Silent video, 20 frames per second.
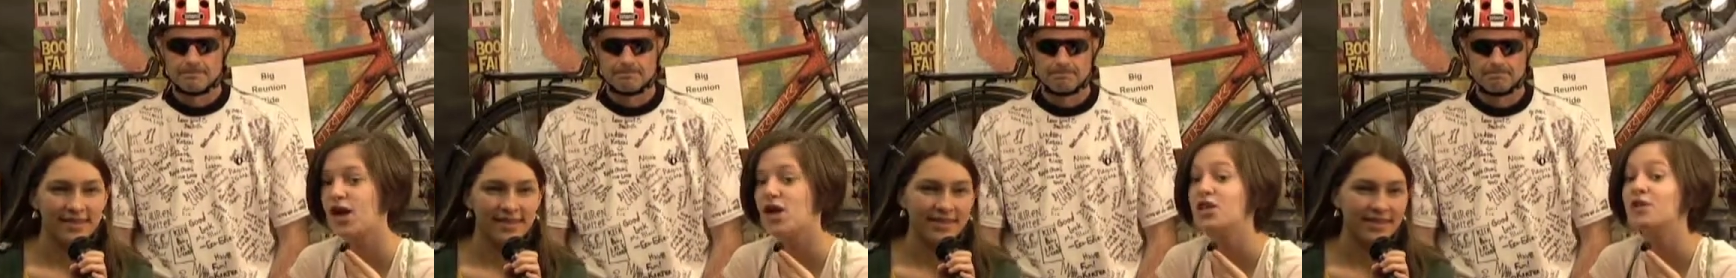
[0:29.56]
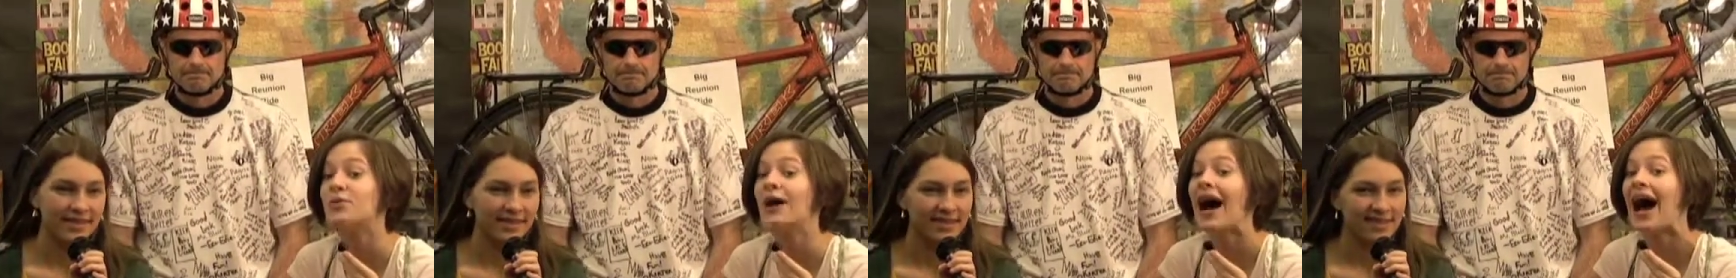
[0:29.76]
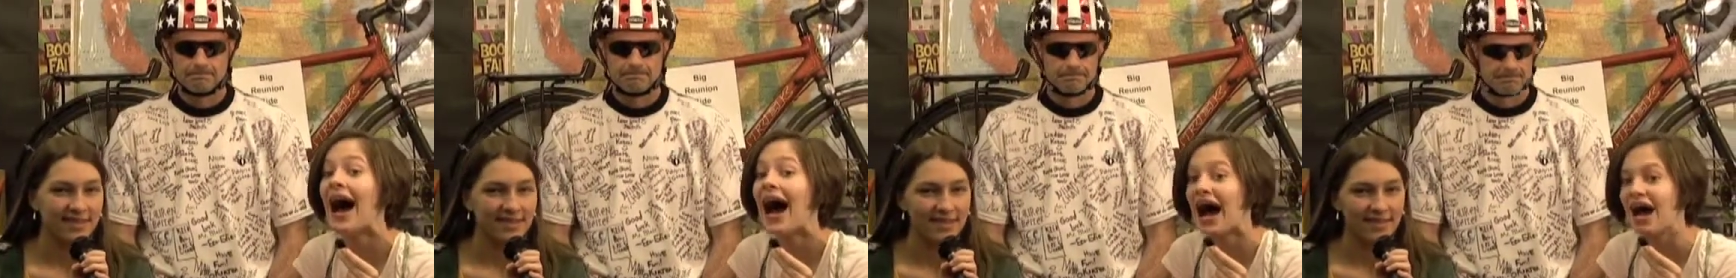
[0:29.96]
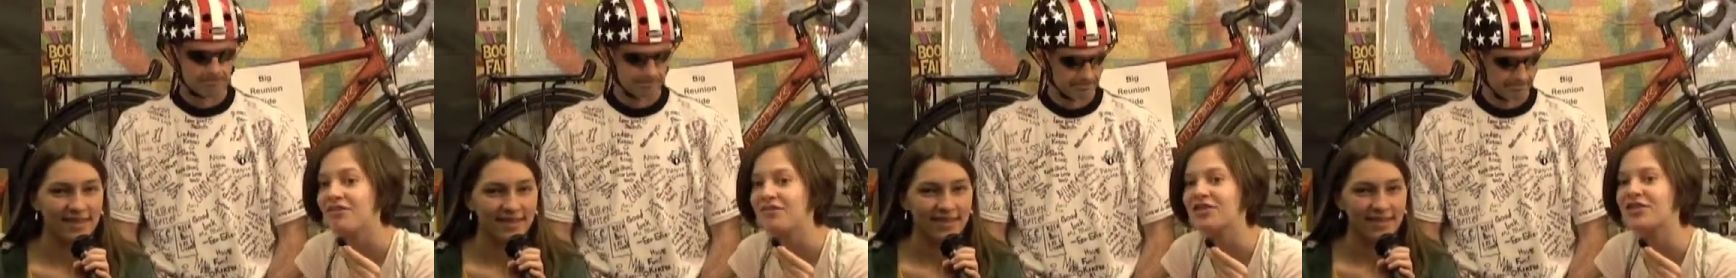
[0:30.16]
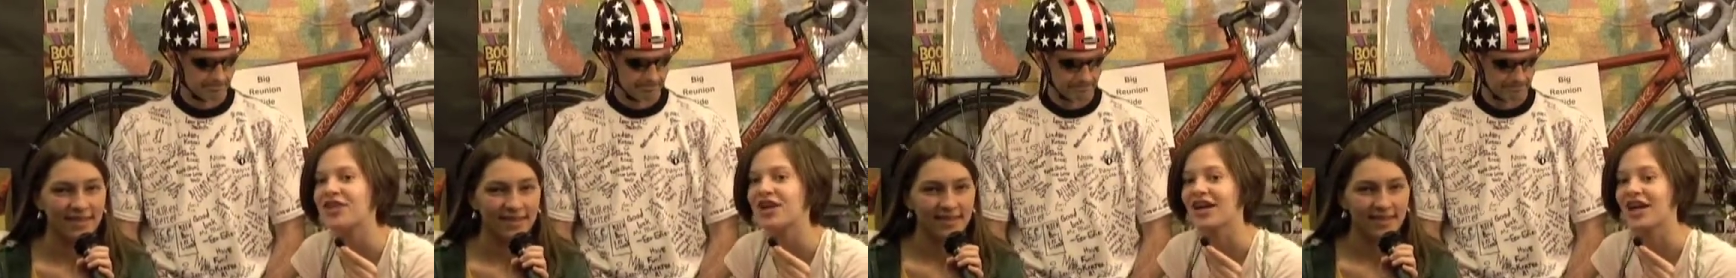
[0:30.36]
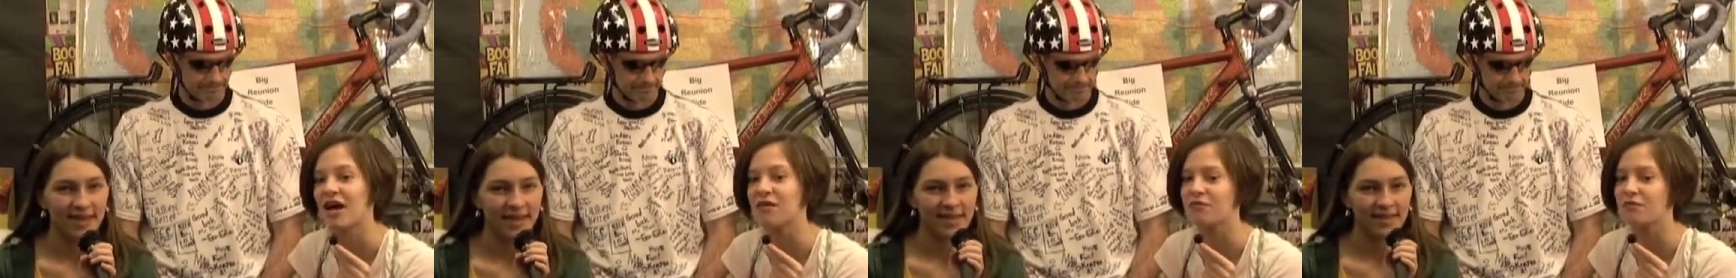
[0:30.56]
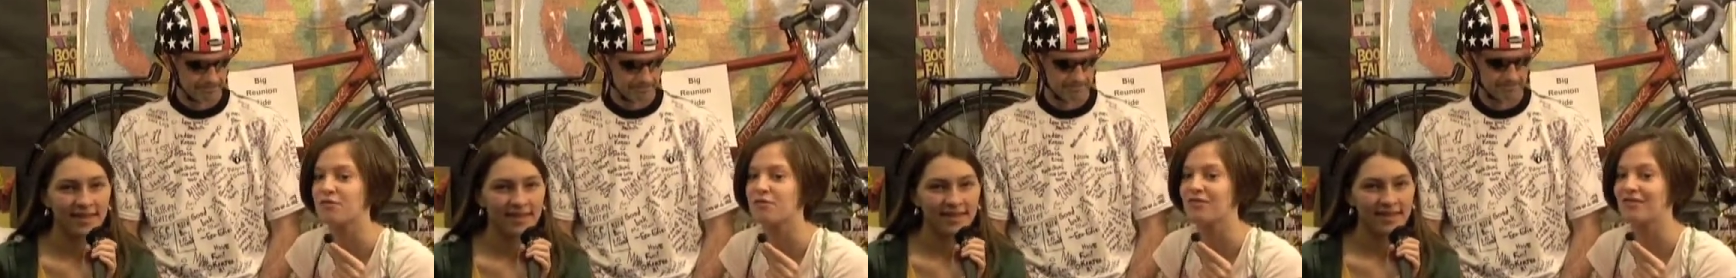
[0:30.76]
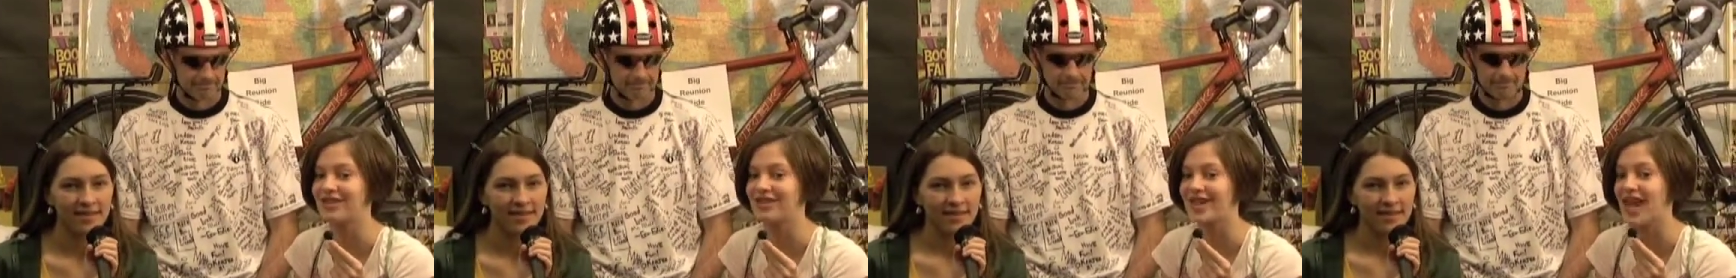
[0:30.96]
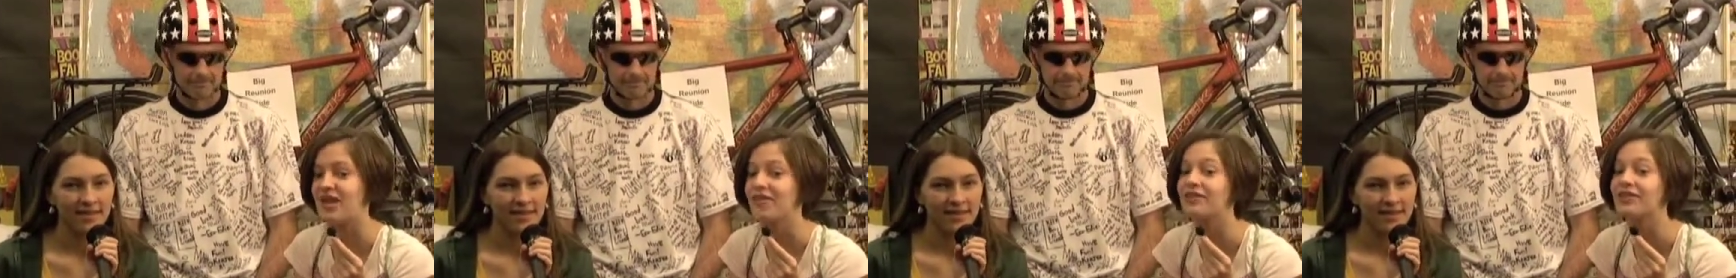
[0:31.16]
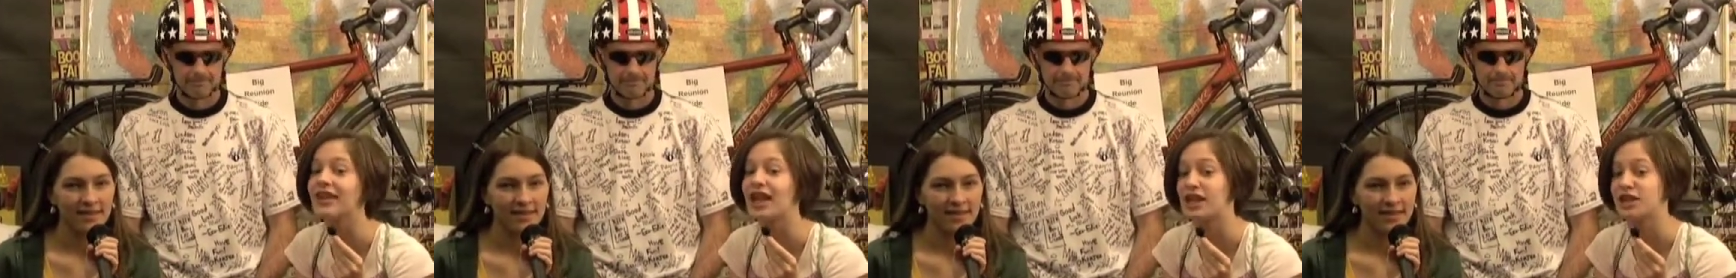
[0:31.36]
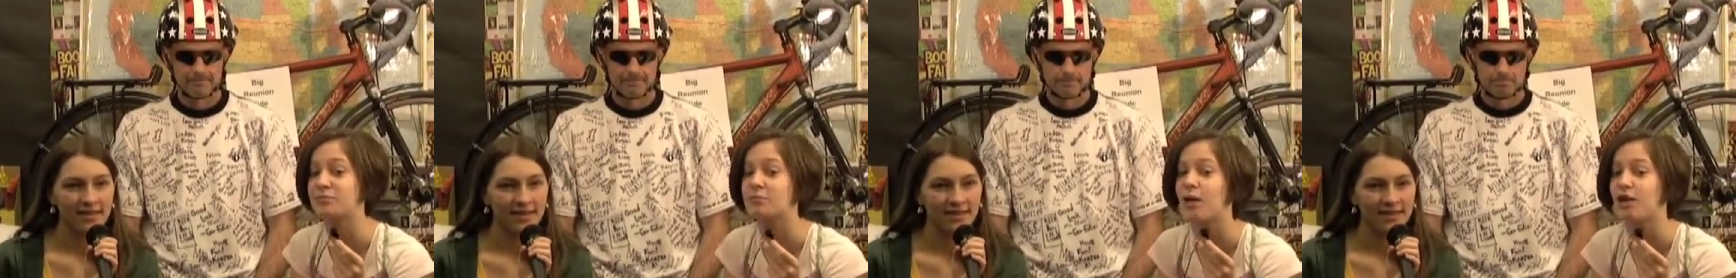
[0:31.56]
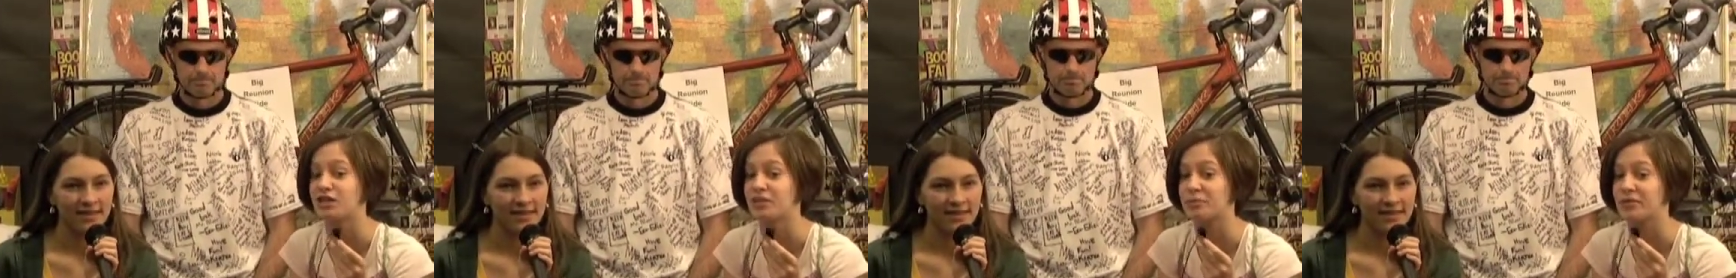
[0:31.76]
Speaker 1: You have to check out Google today for Les Paul's